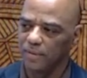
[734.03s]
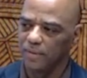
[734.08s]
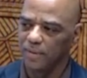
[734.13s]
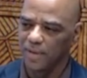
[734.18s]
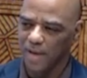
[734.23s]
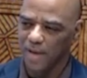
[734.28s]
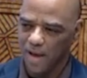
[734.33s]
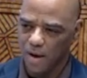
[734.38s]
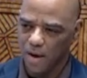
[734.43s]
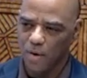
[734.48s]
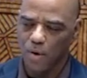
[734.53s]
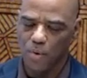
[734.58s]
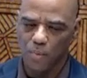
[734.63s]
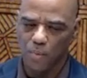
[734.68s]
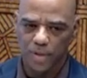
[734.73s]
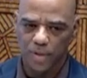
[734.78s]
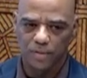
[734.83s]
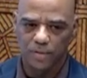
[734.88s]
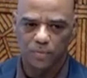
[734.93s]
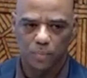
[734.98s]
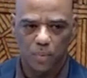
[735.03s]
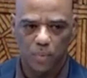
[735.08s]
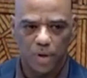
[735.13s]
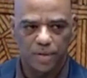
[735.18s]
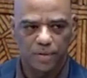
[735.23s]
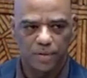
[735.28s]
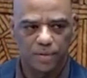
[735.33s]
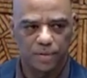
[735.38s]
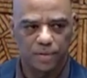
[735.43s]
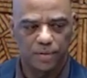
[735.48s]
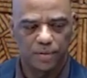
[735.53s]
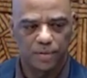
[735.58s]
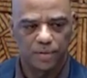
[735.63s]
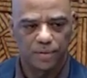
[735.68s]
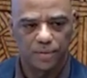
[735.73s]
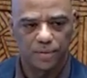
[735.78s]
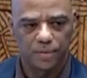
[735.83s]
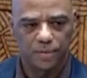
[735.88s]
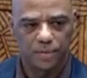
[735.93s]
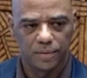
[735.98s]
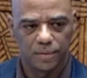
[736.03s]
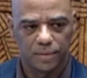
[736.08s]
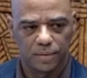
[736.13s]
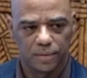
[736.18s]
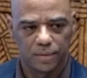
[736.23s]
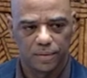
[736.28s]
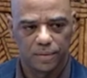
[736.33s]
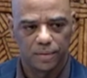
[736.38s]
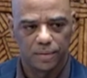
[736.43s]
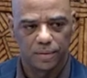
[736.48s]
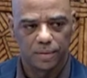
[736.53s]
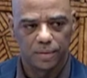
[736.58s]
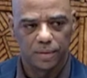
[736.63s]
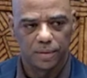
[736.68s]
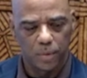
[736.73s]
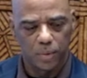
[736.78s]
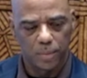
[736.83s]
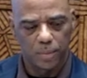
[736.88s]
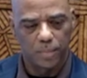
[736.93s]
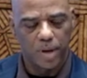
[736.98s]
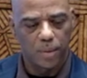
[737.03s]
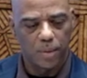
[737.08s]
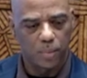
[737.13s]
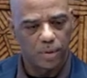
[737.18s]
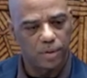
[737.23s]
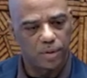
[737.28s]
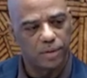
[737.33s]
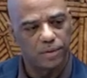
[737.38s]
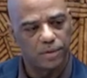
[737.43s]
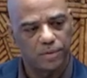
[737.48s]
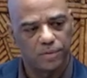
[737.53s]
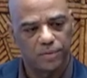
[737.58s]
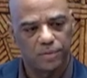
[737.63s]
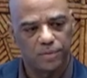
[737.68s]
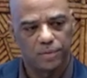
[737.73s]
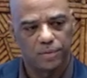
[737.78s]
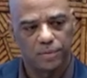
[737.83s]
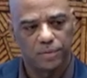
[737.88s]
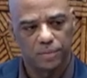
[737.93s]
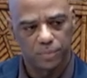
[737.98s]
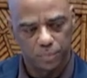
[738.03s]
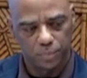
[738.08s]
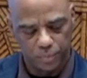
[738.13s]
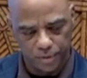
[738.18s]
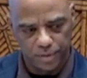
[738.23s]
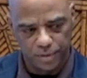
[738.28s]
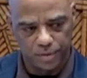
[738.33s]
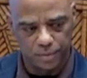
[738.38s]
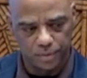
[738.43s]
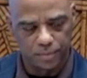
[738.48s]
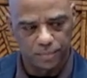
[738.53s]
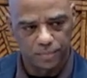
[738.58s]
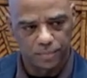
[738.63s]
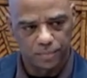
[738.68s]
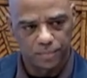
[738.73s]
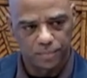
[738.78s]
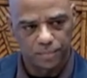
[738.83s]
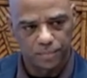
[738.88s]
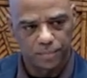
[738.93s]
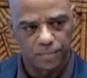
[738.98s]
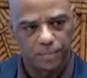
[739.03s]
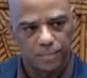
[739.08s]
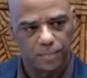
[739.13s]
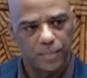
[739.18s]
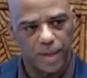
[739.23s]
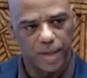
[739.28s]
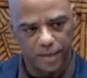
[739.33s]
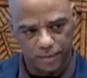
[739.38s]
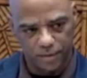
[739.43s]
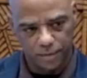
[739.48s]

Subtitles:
I always wondered what my words would do. Thank you.